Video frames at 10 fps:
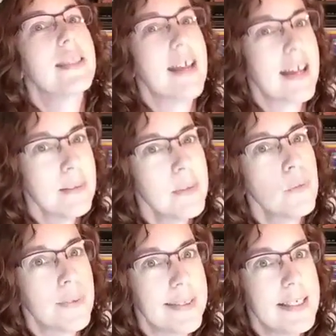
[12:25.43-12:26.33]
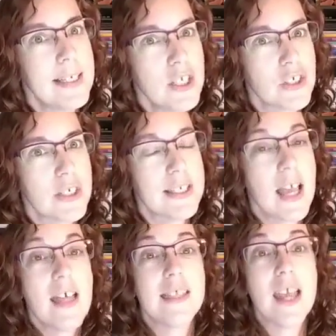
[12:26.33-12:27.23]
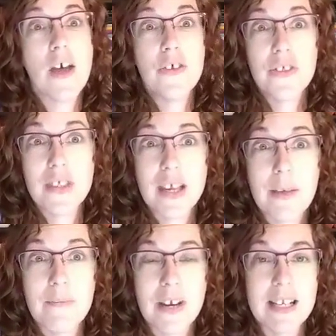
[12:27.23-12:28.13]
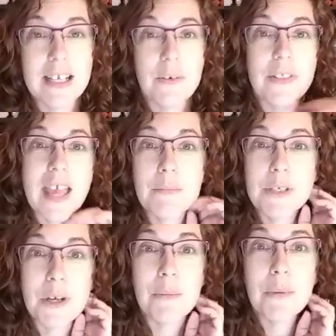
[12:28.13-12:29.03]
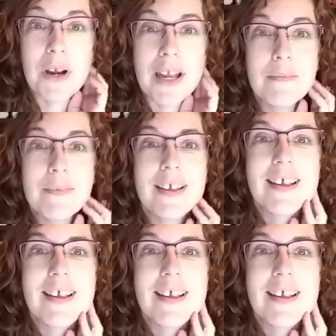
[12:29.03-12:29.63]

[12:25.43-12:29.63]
that can be really dangerous. The other thing I'm finding with Amazon Prime,